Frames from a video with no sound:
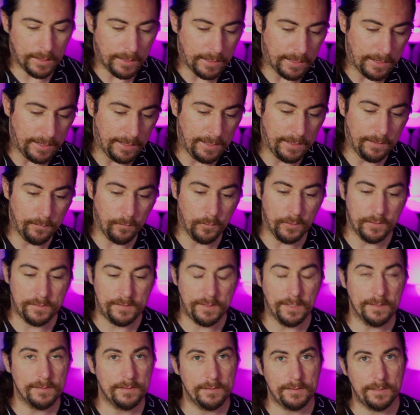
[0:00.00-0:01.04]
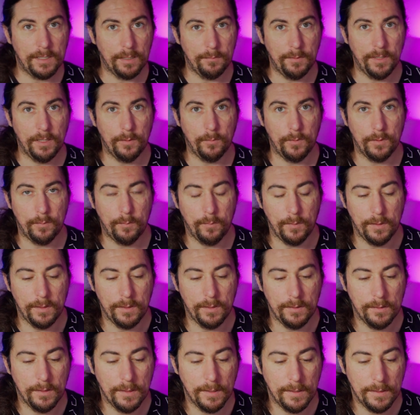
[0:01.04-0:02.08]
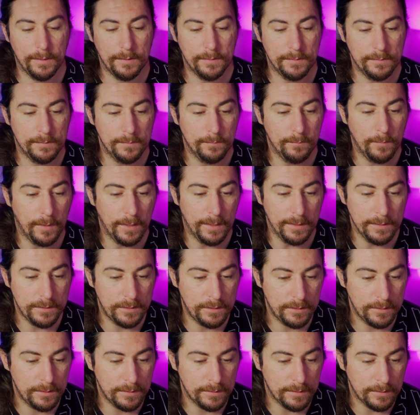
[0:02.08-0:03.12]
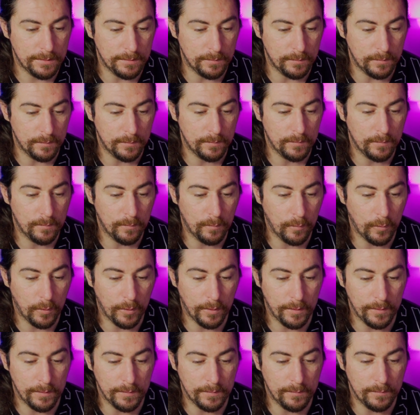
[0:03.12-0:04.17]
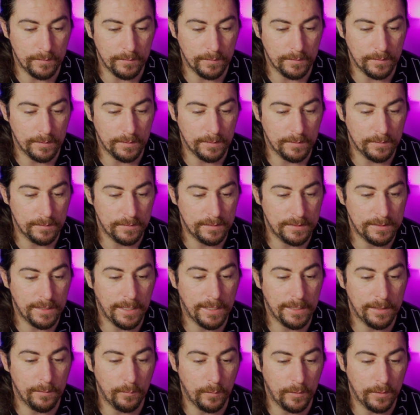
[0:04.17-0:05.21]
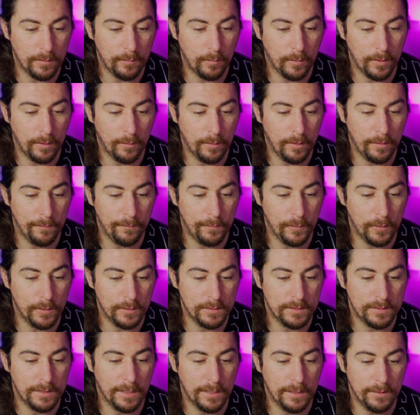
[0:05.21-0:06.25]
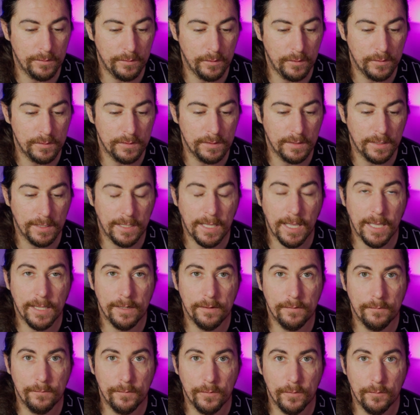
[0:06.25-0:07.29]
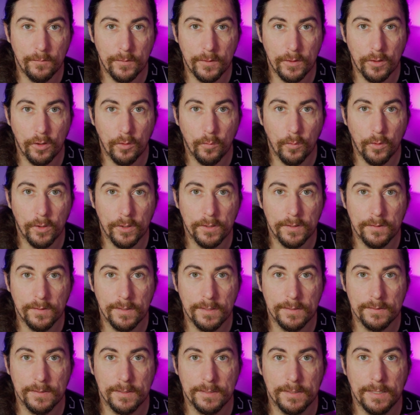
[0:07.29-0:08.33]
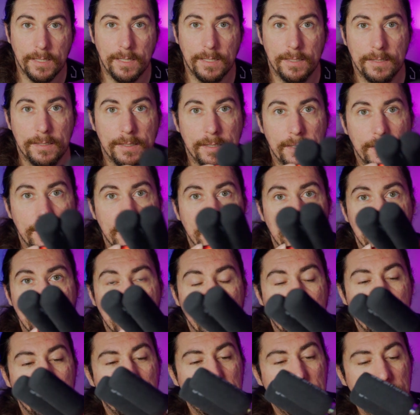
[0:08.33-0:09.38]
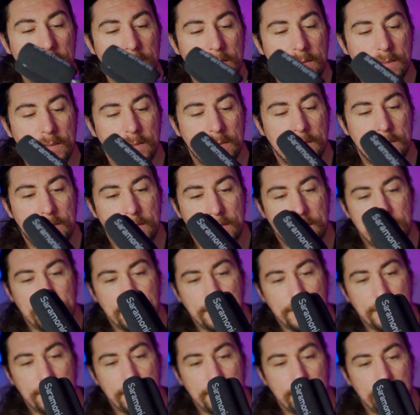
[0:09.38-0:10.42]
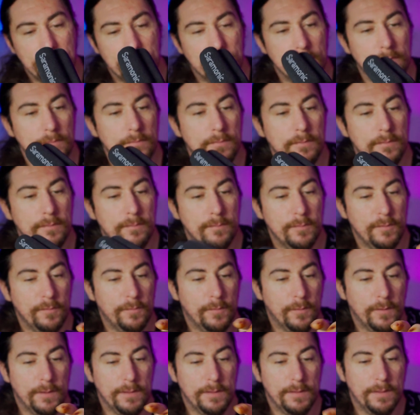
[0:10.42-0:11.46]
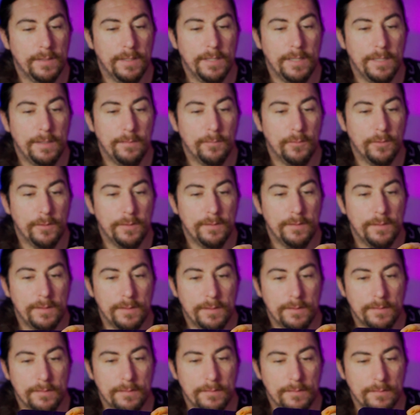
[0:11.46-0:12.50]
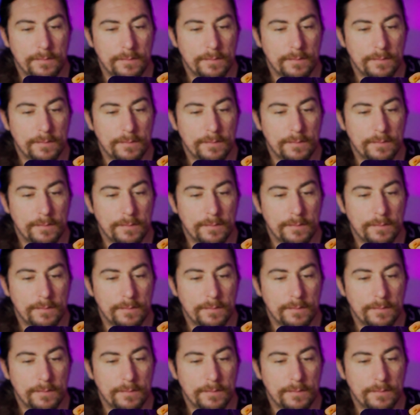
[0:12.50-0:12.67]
And what doesn't come out with me as much as what it started with when I first started using the Canon for video work and things like that. This is the, well, let me find the name on it here.